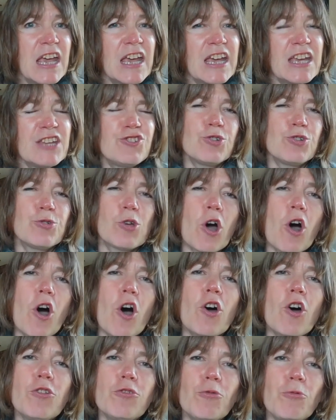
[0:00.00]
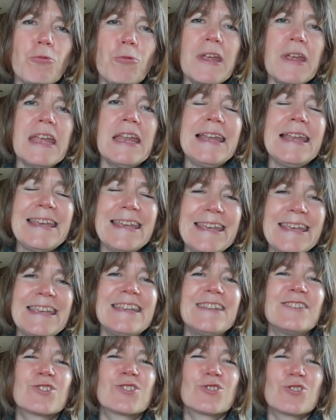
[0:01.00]
is you can't really
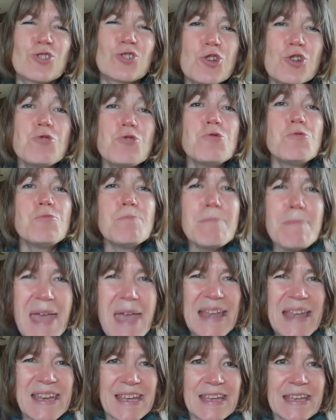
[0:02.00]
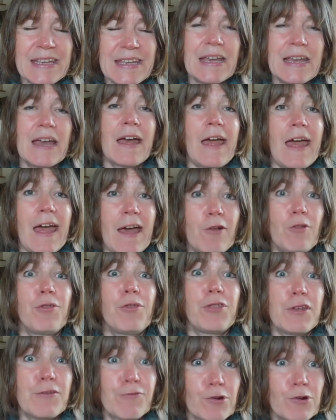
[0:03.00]
eat too many
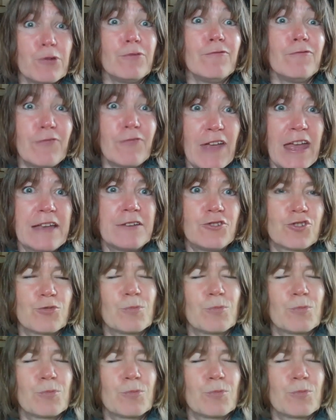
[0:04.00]
healthy fruit and veg.